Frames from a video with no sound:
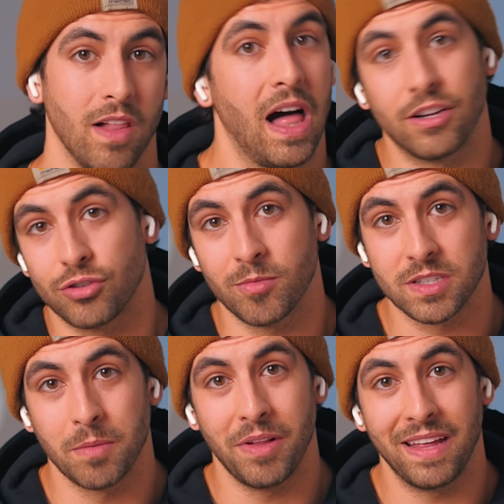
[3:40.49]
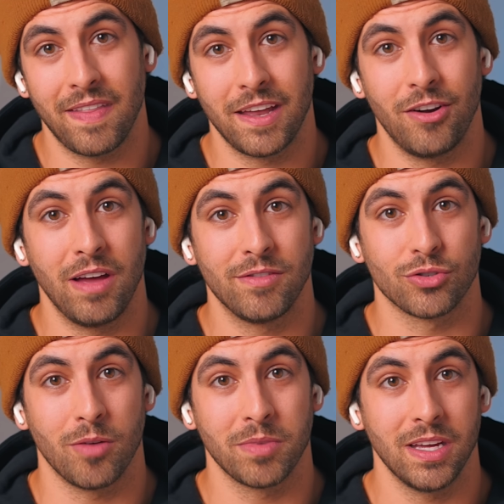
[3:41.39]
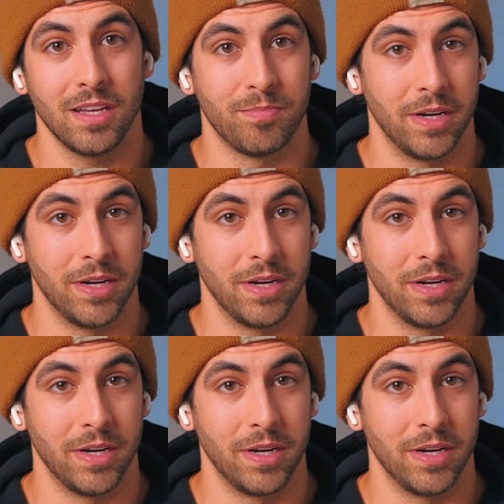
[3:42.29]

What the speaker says: A lot of drummers complain that they don't have a drum kit,